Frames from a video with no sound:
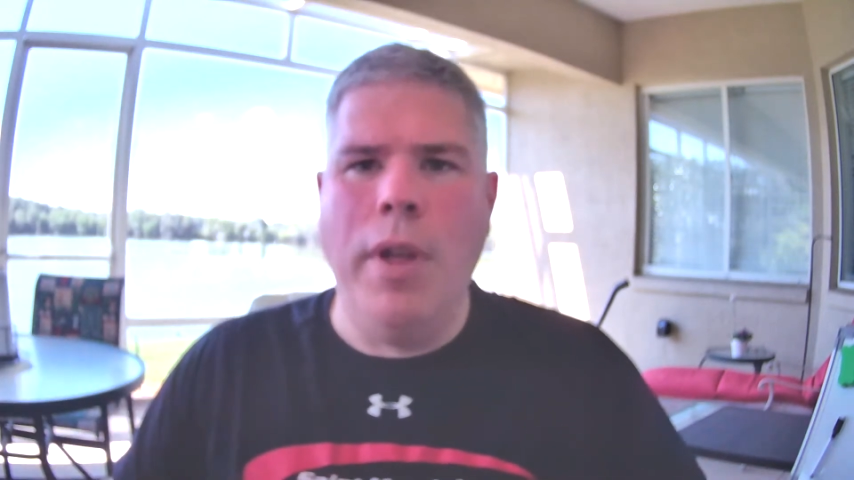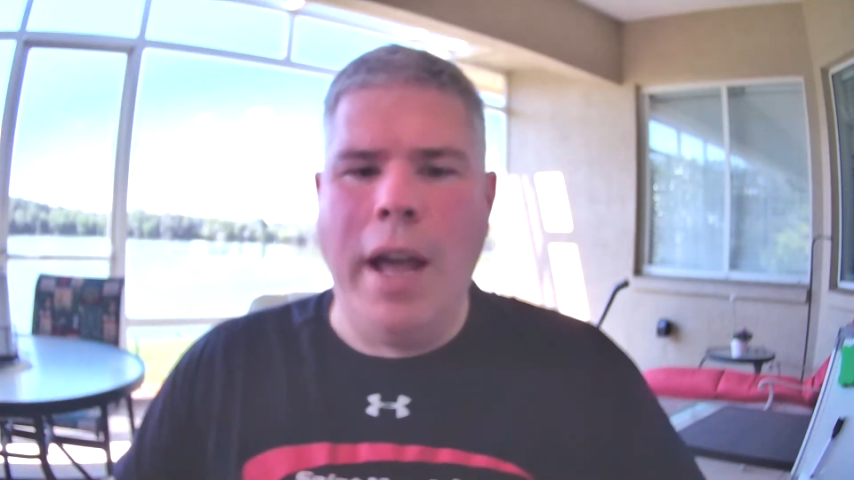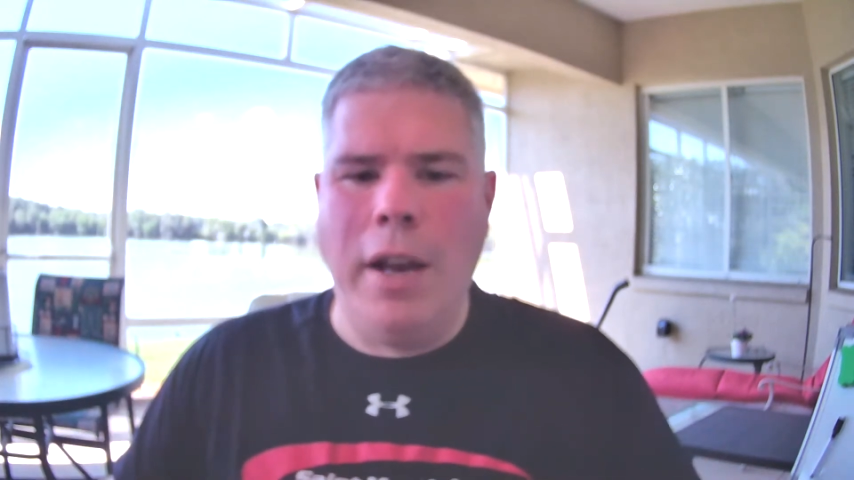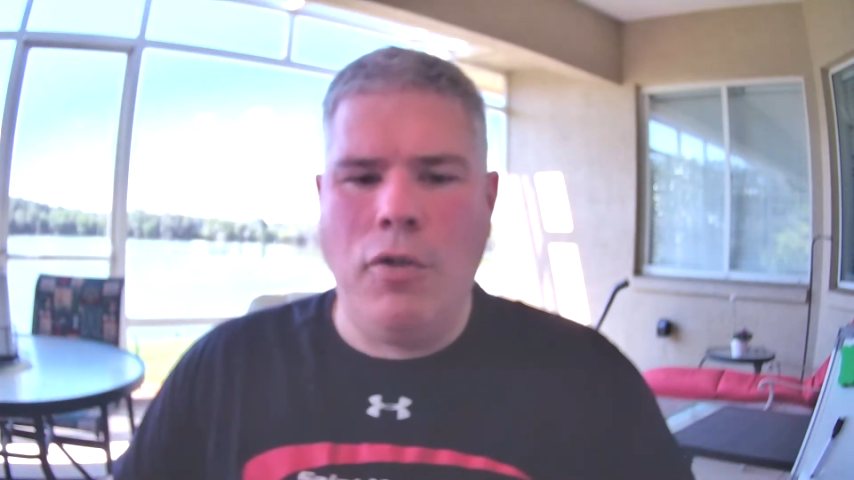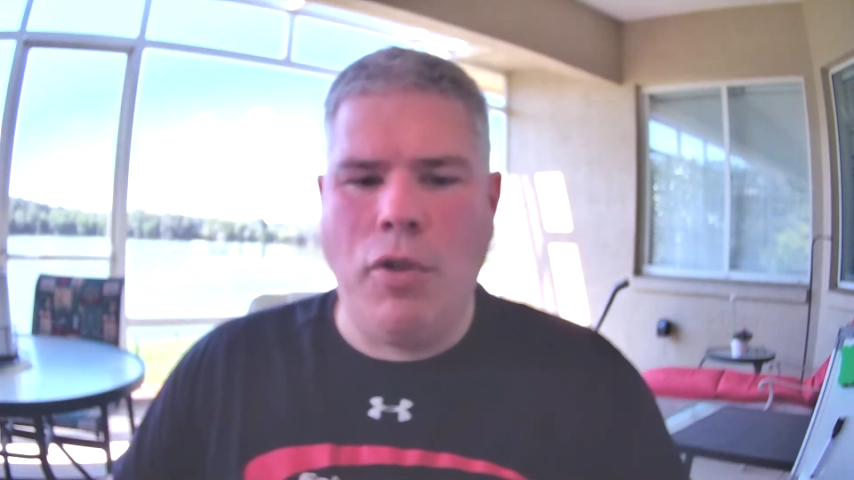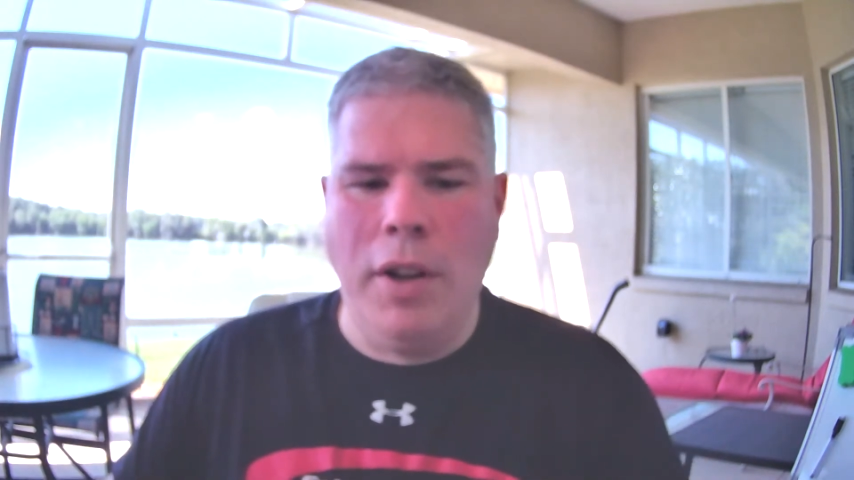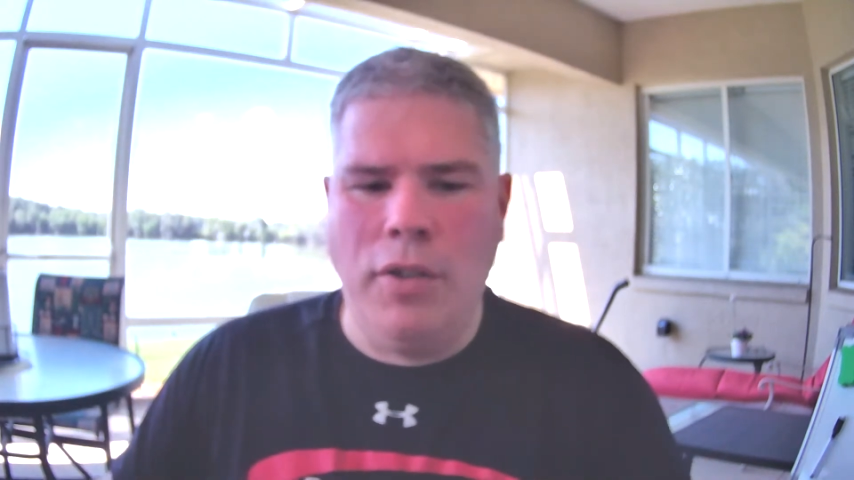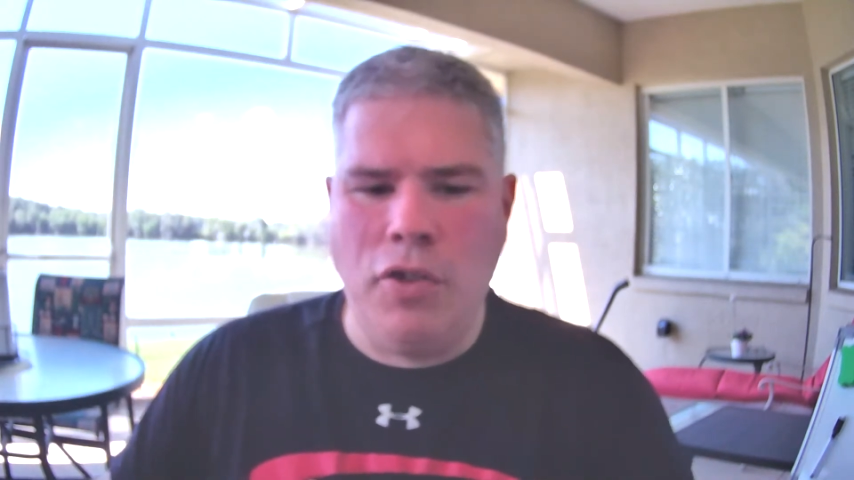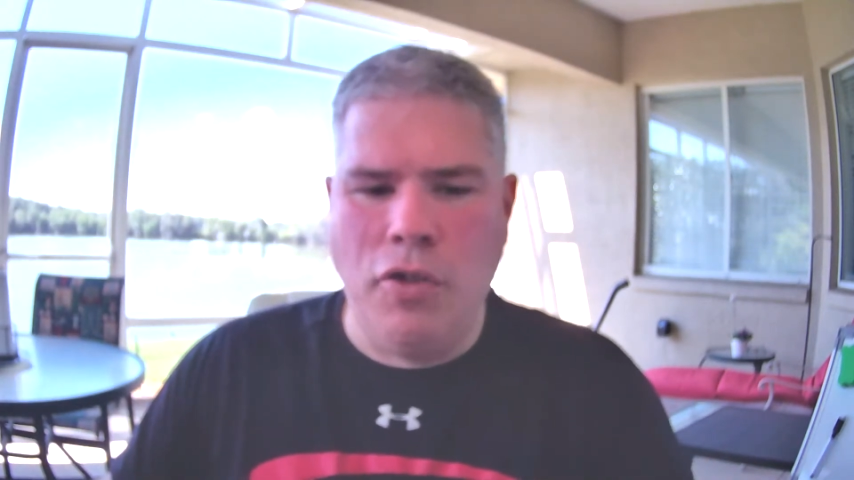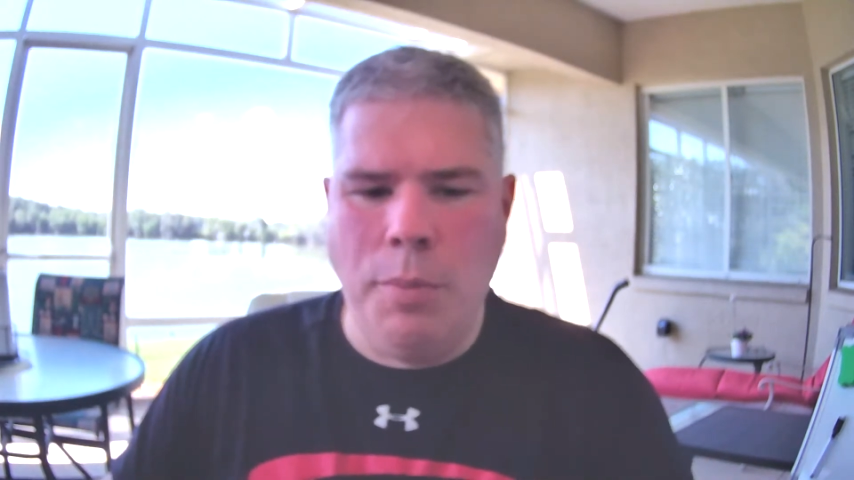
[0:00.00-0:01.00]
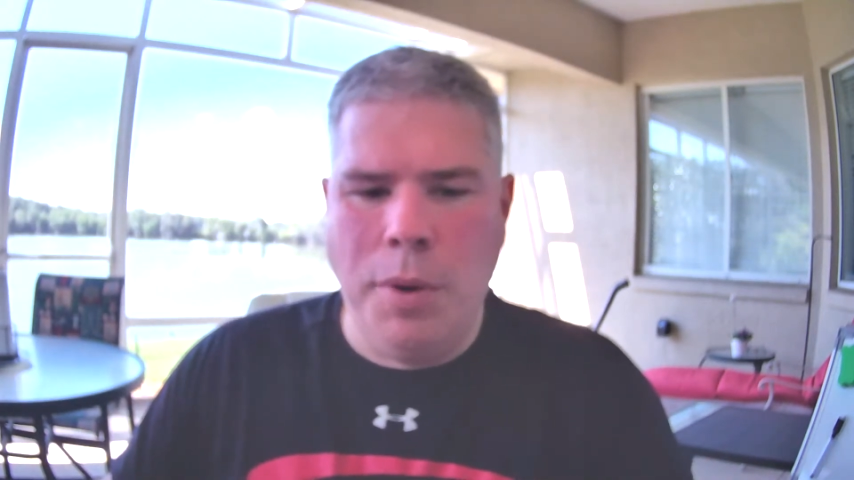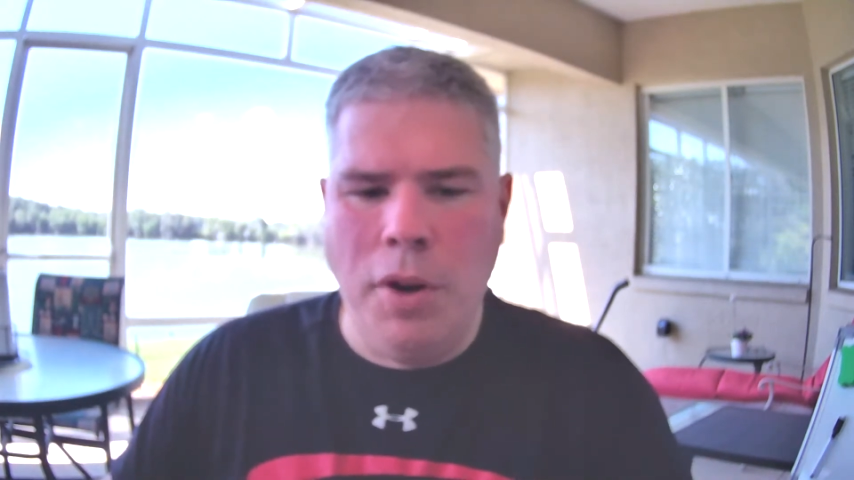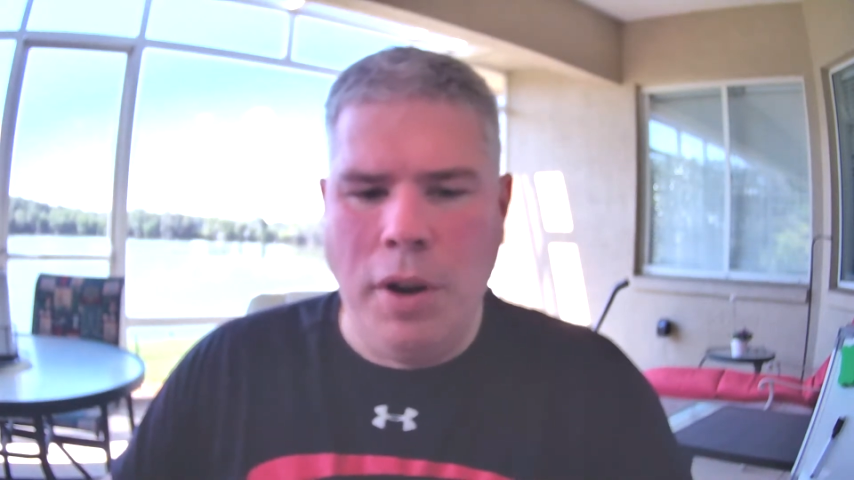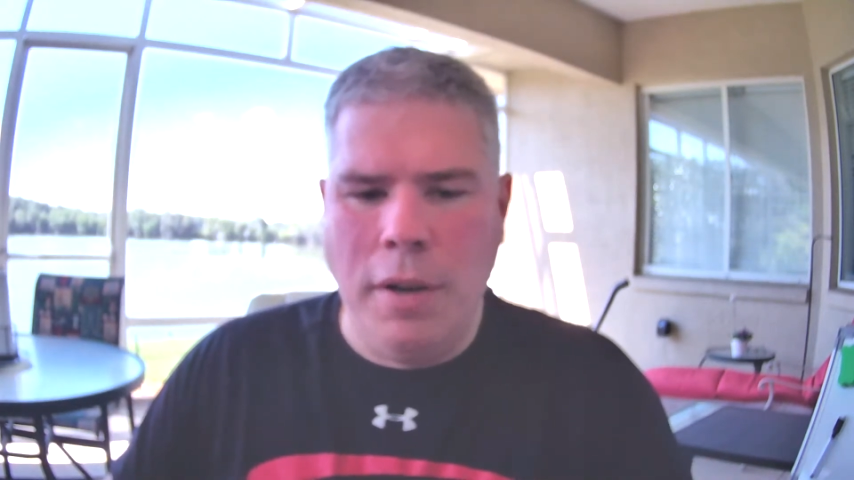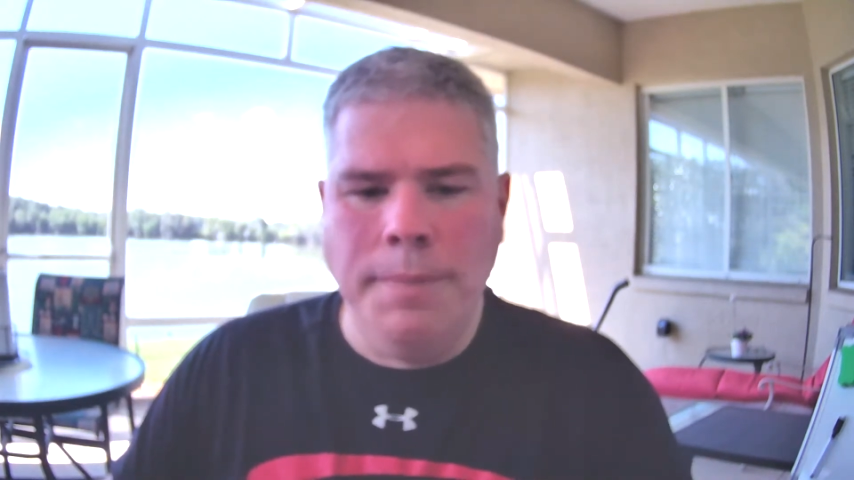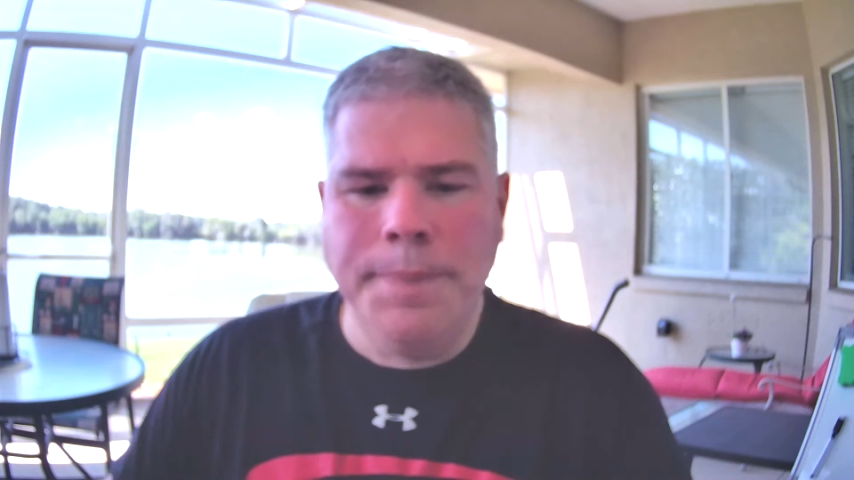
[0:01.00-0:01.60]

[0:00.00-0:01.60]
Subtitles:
that transitional period.